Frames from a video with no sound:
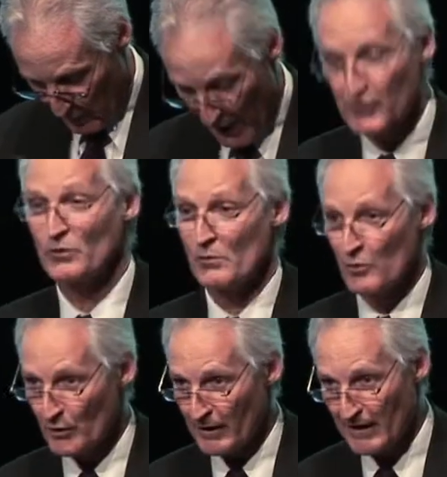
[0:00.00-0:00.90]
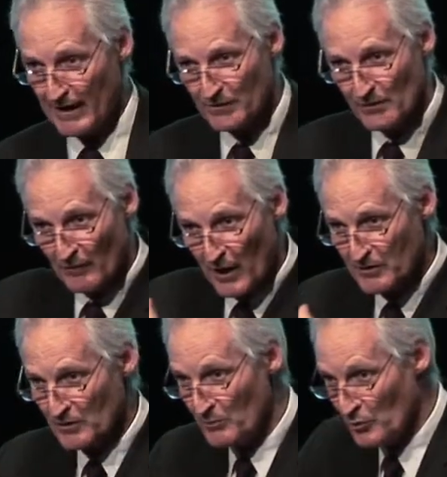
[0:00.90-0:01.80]
partial reward, I'd like to
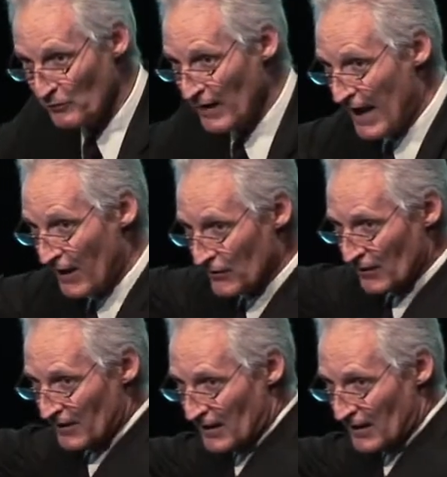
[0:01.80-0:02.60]
invite you to move out